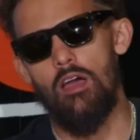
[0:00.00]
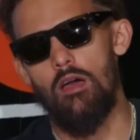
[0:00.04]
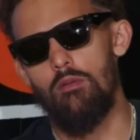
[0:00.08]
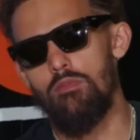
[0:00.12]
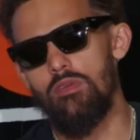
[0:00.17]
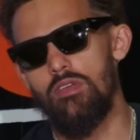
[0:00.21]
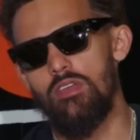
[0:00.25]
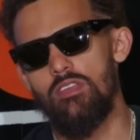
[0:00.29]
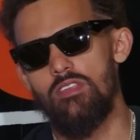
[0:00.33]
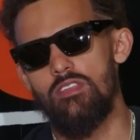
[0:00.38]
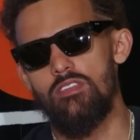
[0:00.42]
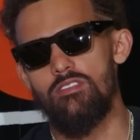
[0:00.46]
I
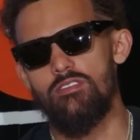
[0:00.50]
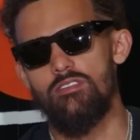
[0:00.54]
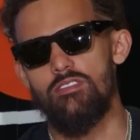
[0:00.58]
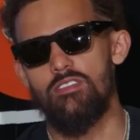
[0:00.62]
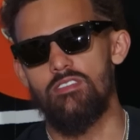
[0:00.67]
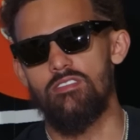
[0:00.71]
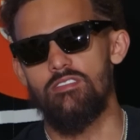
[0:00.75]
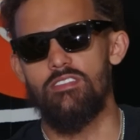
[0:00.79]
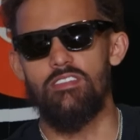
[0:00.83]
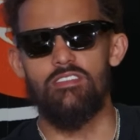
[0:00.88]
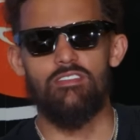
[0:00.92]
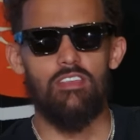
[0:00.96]
mean, it's
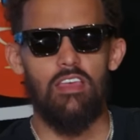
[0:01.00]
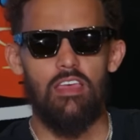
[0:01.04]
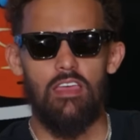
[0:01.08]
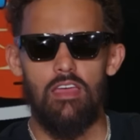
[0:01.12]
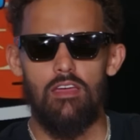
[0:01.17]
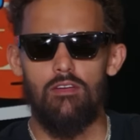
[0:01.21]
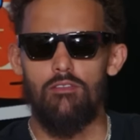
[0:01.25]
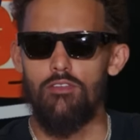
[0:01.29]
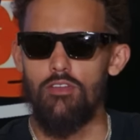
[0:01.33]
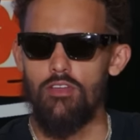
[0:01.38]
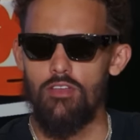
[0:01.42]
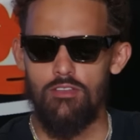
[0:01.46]
just like
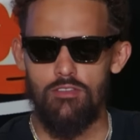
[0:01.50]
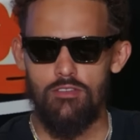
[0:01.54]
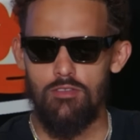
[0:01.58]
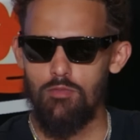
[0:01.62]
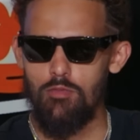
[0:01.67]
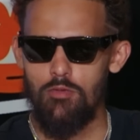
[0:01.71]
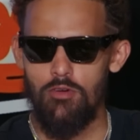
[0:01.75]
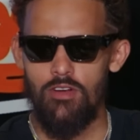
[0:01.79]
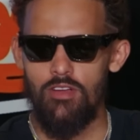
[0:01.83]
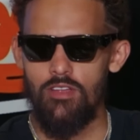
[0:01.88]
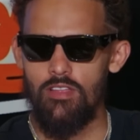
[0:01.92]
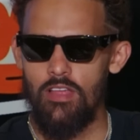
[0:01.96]
every other
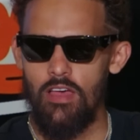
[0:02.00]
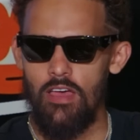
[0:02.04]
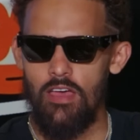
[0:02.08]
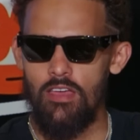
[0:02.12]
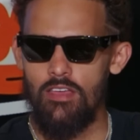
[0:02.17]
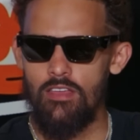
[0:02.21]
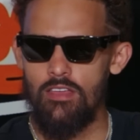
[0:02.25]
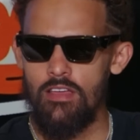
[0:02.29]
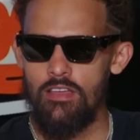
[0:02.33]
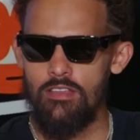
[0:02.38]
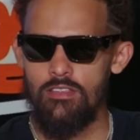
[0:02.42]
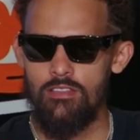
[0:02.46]
sport.
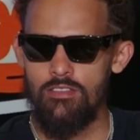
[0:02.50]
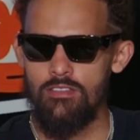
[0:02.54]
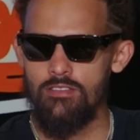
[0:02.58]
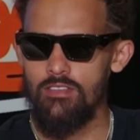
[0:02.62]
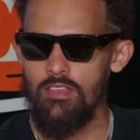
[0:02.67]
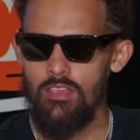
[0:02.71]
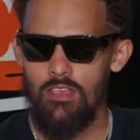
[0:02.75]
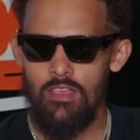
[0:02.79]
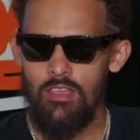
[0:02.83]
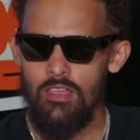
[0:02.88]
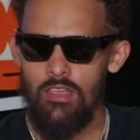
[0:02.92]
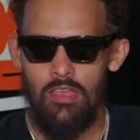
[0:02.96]
Like
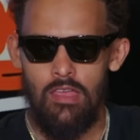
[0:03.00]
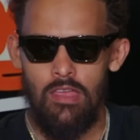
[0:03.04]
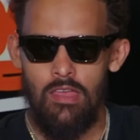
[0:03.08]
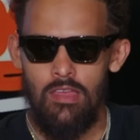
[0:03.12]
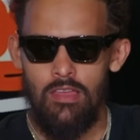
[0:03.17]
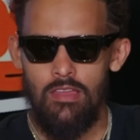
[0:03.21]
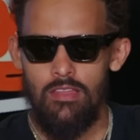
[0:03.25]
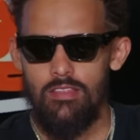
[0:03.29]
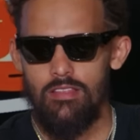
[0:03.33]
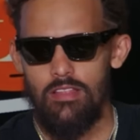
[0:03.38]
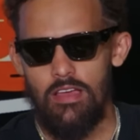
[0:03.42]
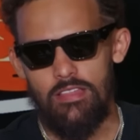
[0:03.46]

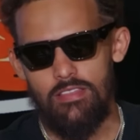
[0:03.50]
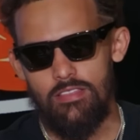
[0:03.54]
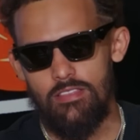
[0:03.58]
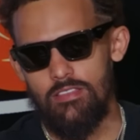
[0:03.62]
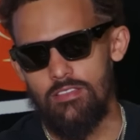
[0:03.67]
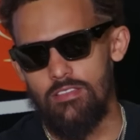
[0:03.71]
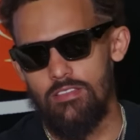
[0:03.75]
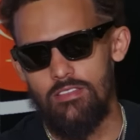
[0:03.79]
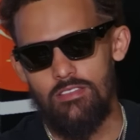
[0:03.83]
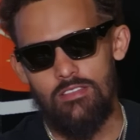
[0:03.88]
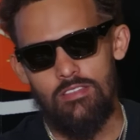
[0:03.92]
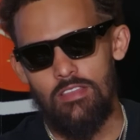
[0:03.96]

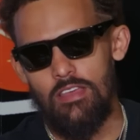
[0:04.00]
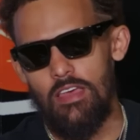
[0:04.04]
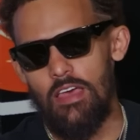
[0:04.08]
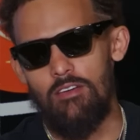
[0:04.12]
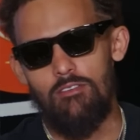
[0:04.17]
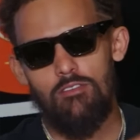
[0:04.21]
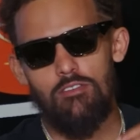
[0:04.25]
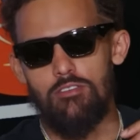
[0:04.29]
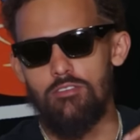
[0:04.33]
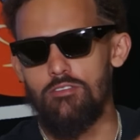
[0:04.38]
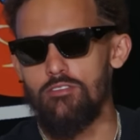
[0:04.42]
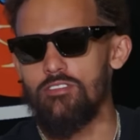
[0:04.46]
the
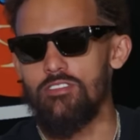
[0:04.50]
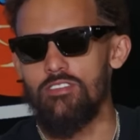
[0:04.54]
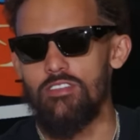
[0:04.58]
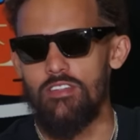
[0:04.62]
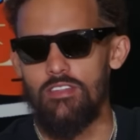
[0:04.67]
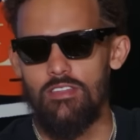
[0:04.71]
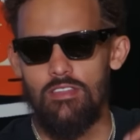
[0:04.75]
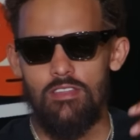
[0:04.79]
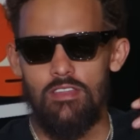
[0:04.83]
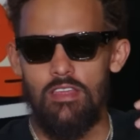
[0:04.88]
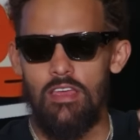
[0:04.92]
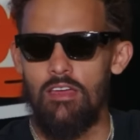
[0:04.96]
evolution
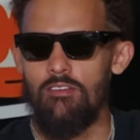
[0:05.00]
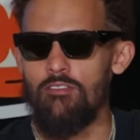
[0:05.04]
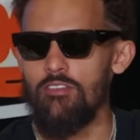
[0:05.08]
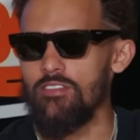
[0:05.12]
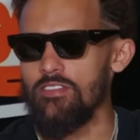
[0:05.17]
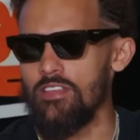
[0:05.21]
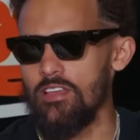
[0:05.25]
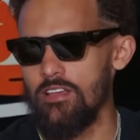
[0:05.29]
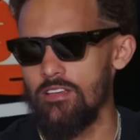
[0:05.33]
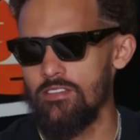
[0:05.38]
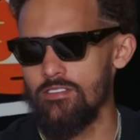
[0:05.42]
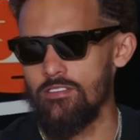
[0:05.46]
and
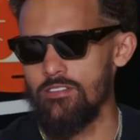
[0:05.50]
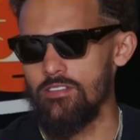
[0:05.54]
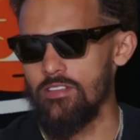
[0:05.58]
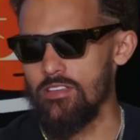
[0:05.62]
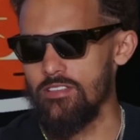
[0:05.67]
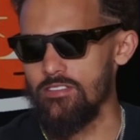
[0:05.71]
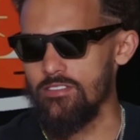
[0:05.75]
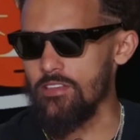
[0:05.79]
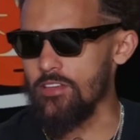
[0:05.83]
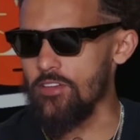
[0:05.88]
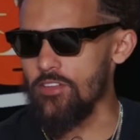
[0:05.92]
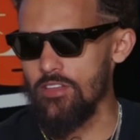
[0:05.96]
everything is going to
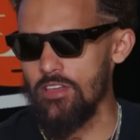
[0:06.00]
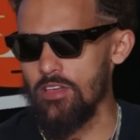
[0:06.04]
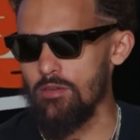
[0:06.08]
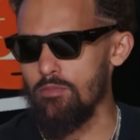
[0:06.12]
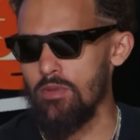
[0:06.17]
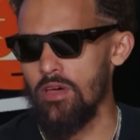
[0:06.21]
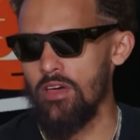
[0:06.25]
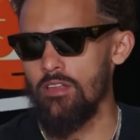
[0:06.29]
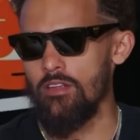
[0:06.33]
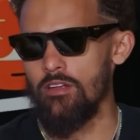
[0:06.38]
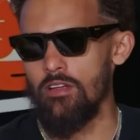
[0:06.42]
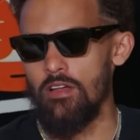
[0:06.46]
continue to get
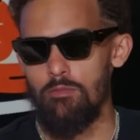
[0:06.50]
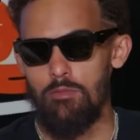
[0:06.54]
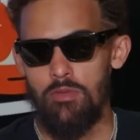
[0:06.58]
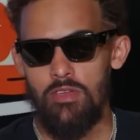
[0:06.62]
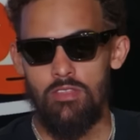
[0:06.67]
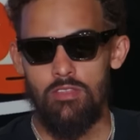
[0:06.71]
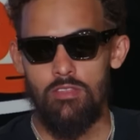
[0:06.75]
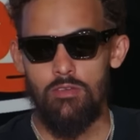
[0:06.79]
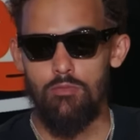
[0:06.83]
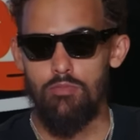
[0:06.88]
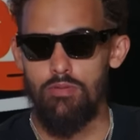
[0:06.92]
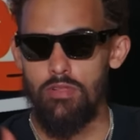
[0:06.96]
better. I
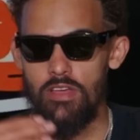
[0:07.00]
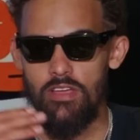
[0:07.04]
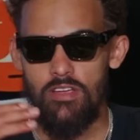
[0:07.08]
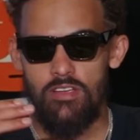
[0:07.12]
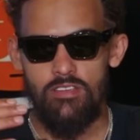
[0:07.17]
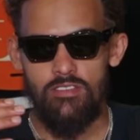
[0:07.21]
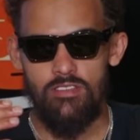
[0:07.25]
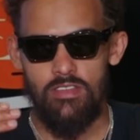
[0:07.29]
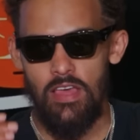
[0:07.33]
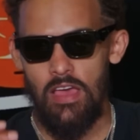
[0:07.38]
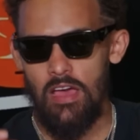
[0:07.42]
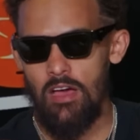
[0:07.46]
mean, the
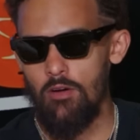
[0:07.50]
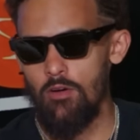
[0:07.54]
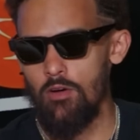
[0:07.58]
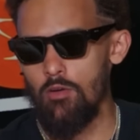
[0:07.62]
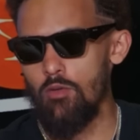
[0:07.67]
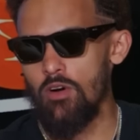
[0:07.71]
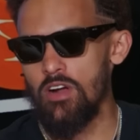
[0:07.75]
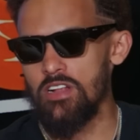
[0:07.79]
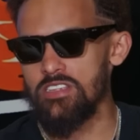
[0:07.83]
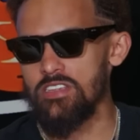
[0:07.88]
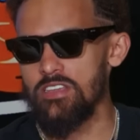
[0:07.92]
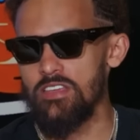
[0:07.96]
players now are
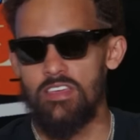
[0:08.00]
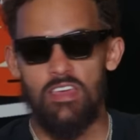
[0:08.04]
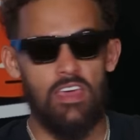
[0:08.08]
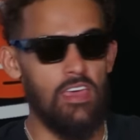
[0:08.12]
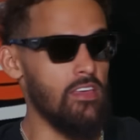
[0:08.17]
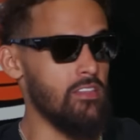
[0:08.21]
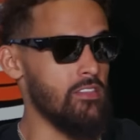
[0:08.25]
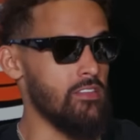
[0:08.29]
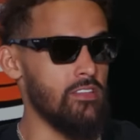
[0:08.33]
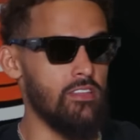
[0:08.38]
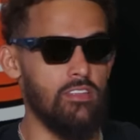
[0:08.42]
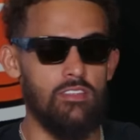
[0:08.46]
watching
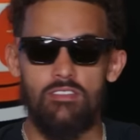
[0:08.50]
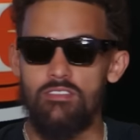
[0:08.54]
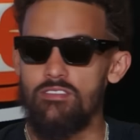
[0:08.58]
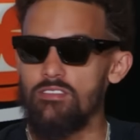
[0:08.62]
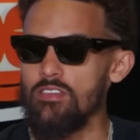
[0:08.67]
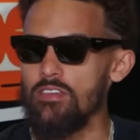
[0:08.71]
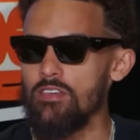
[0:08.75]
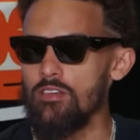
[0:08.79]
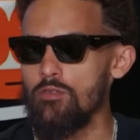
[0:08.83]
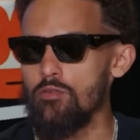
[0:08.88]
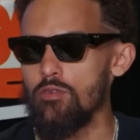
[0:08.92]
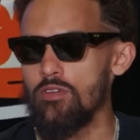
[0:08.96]
Caitlin and
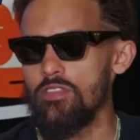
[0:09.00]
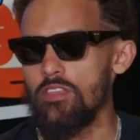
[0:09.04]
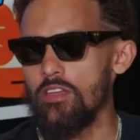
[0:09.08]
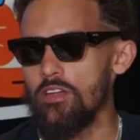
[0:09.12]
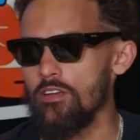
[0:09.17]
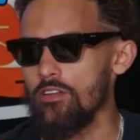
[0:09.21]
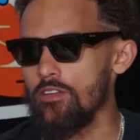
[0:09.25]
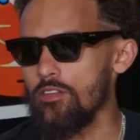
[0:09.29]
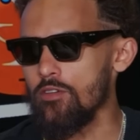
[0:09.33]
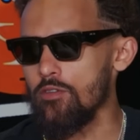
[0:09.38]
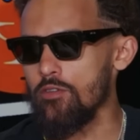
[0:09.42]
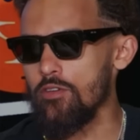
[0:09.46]
seeing what
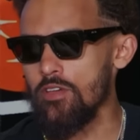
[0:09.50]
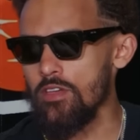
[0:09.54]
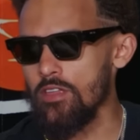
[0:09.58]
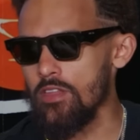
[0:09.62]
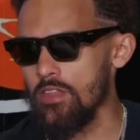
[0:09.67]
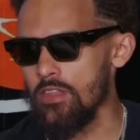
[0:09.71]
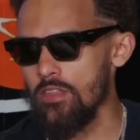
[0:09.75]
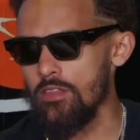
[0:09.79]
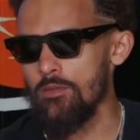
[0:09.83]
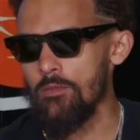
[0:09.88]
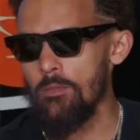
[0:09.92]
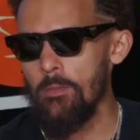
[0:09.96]
they're doing
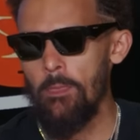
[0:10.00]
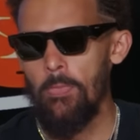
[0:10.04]
and